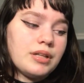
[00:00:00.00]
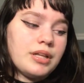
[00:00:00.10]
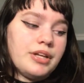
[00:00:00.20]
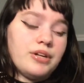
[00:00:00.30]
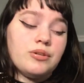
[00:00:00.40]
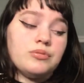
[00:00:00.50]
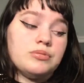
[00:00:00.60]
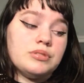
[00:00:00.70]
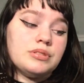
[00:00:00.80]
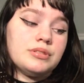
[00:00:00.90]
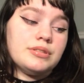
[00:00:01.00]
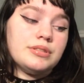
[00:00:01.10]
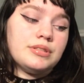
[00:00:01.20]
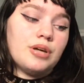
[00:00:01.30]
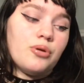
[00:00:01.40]
You don't
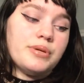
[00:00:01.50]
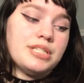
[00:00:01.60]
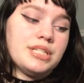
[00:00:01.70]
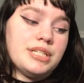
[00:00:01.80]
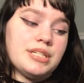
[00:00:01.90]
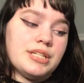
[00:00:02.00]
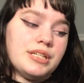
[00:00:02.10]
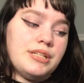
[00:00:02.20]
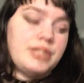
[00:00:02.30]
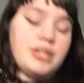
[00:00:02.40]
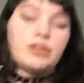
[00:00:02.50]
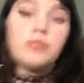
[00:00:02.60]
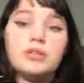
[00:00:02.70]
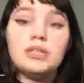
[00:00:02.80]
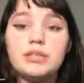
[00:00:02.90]
always need to,
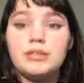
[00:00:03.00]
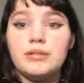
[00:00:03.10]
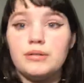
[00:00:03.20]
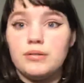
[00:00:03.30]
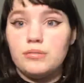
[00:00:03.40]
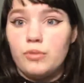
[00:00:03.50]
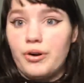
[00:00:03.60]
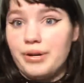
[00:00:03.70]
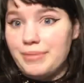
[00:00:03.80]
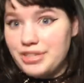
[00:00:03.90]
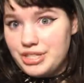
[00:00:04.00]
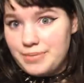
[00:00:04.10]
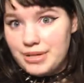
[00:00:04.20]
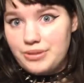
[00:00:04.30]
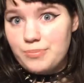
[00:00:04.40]
worry much
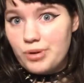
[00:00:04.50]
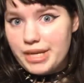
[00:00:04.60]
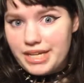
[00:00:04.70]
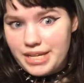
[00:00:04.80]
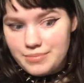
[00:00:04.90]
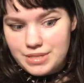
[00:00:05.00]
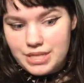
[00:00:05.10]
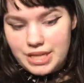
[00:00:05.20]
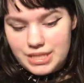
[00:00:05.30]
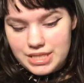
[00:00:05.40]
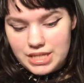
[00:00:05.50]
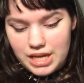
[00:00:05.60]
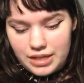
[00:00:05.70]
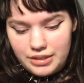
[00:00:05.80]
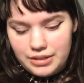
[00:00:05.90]
about the brand names. It's
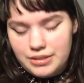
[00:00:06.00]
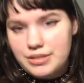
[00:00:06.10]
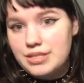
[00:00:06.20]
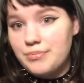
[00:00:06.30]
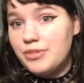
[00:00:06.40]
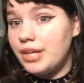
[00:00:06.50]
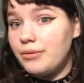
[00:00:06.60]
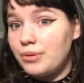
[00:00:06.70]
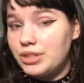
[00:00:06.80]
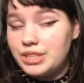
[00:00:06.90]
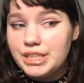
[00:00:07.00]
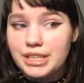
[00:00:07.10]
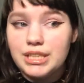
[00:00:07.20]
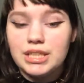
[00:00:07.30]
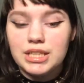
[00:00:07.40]
not something really
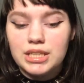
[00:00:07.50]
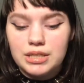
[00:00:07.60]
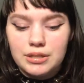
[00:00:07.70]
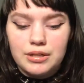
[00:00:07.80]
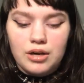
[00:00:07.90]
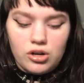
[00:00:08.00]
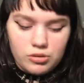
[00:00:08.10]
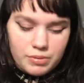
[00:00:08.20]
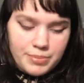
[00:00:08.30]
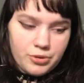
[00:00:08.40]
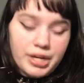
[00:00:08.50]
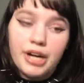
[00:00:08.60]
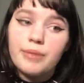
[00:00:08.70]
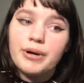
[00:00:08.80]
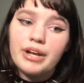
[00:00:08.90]
all people
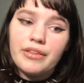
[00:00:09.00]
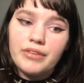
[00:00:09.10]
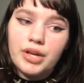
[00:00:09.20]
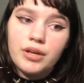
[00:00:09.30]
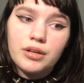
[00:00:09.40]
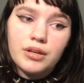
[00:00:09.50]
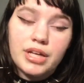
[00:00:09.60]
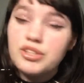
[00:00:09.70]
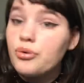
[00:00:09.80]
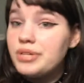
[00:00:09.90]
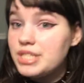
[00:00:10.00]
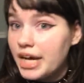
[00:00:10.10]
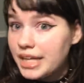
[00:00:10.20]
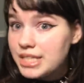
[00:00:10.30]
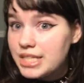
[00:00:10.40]
care about, I think. It's always
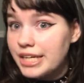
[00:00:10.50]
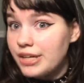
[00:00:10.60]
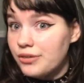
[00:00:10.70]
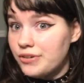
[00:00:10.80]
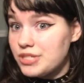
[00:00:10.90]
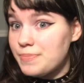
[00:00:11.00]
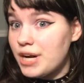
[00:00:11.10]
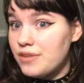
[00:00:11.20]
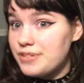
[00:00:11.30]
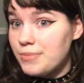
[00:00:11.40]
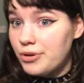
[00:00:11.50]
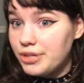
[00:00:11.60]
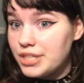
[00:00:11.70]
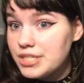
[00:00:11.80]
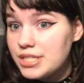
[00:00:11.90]
nice to get your first pair of
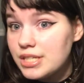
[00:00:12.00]
demonias,